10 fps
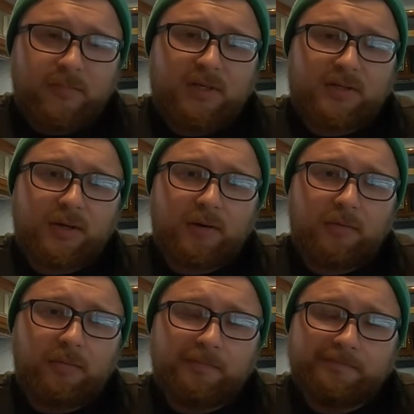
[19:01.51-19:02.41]
So,
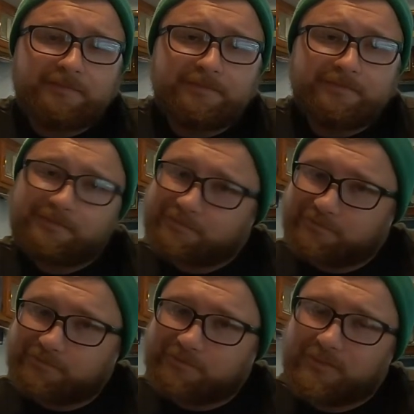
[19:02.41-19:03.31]

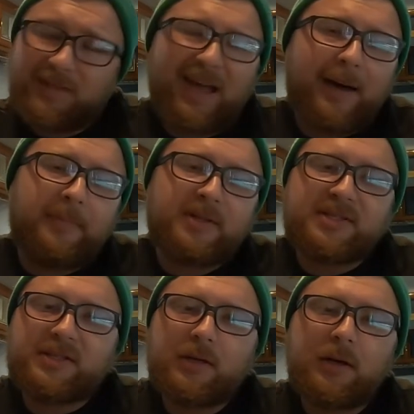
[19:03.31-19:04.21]

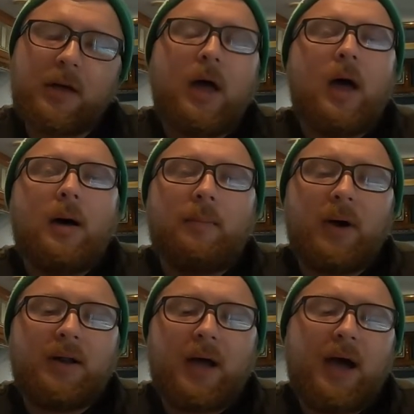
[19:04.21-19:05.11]
happens.
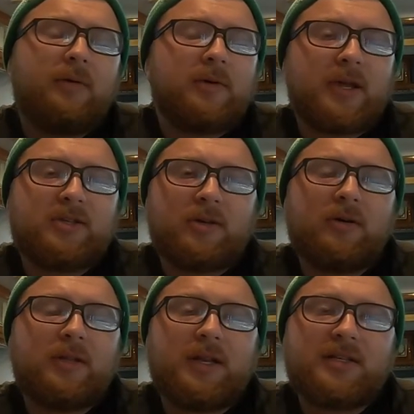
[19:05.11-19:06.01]
But I will catch you all
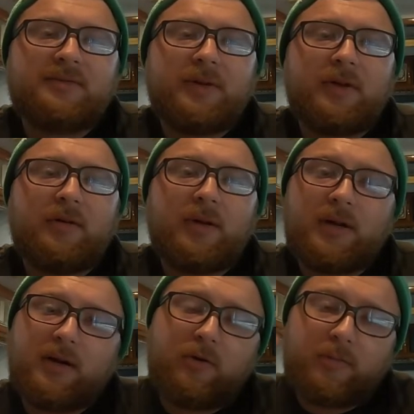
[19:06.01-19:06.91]
in the next video,
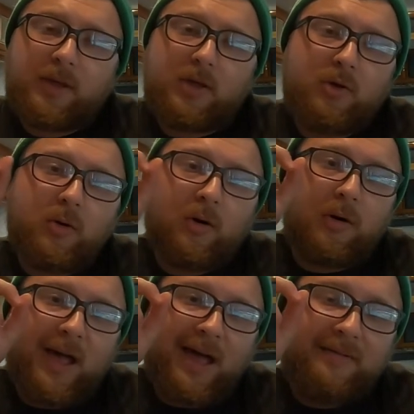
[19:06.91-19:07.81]
and I hope you
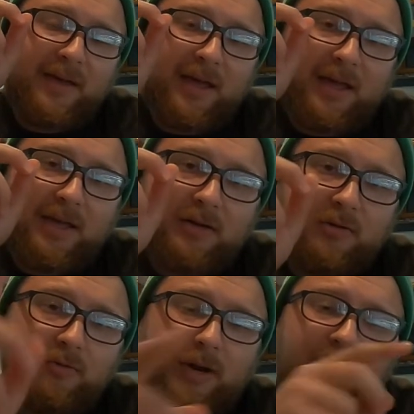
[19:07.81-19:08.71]
all have a
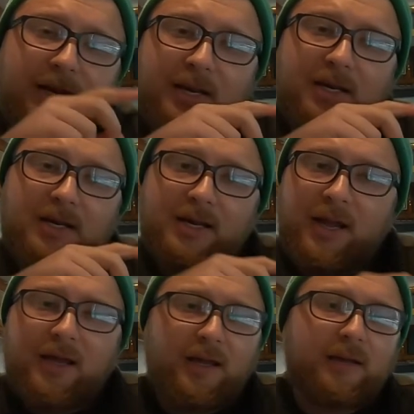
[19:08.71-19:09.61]
great
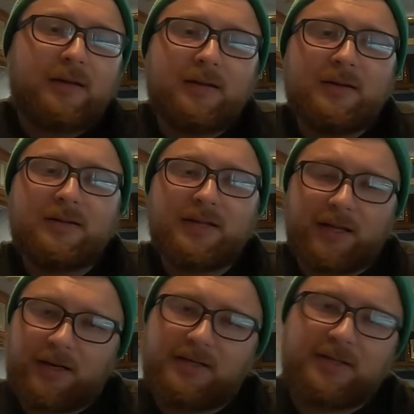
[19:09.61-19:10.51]
day. Take
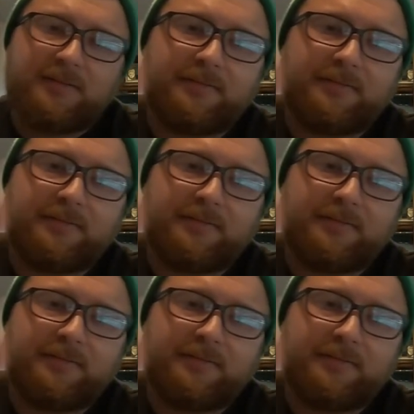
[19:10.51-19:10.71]
it easy.